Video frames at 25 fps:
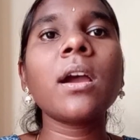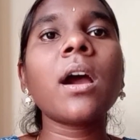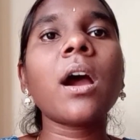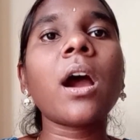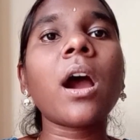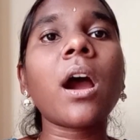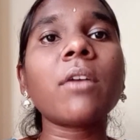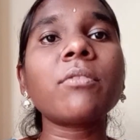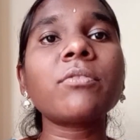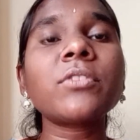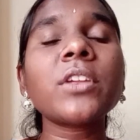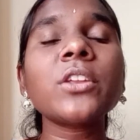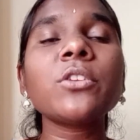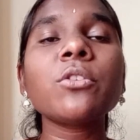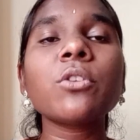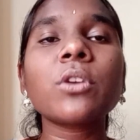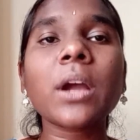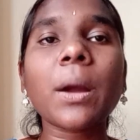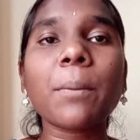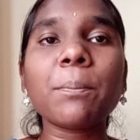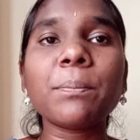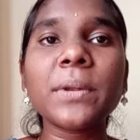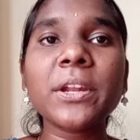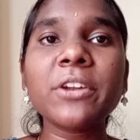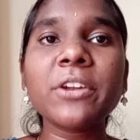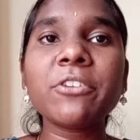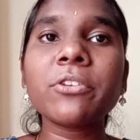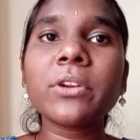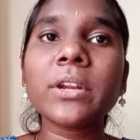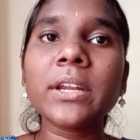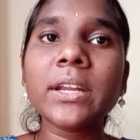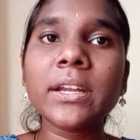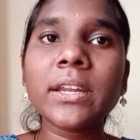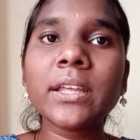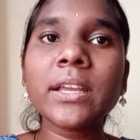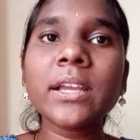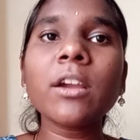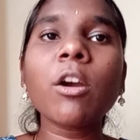after you complete
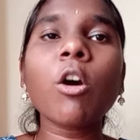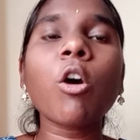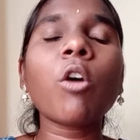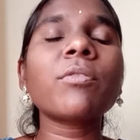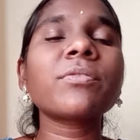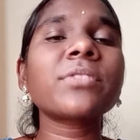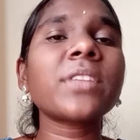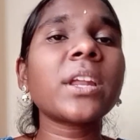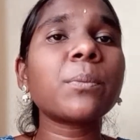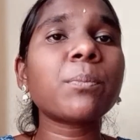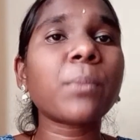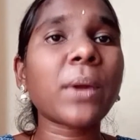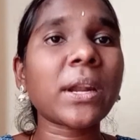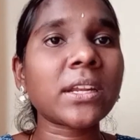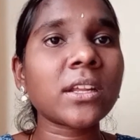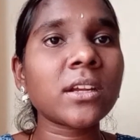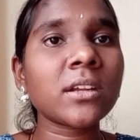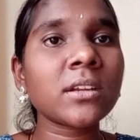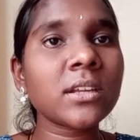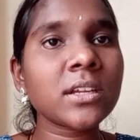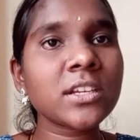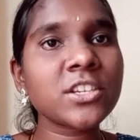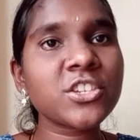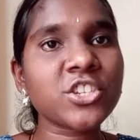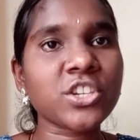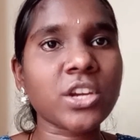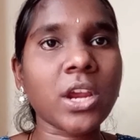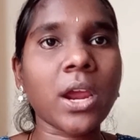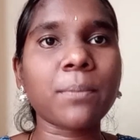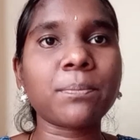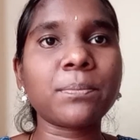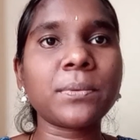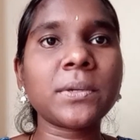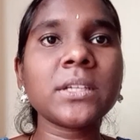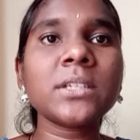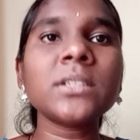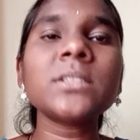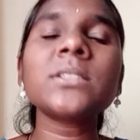reading of that particular
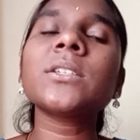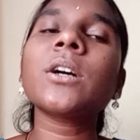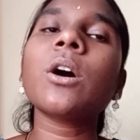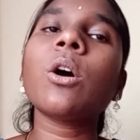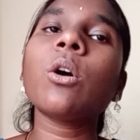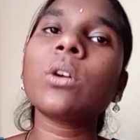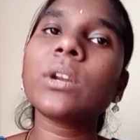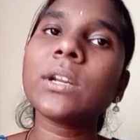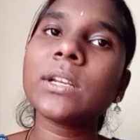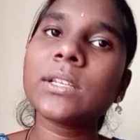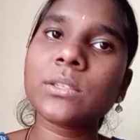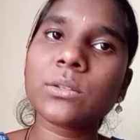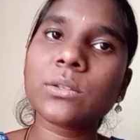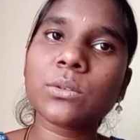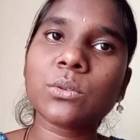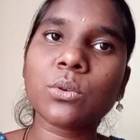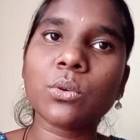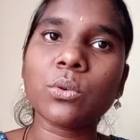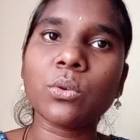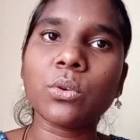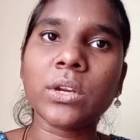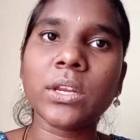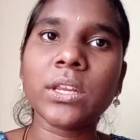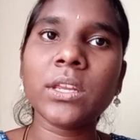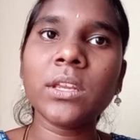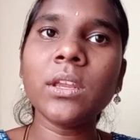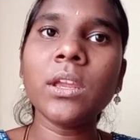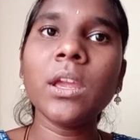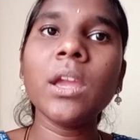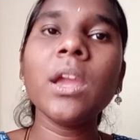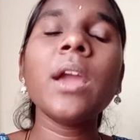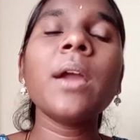chapter or a story,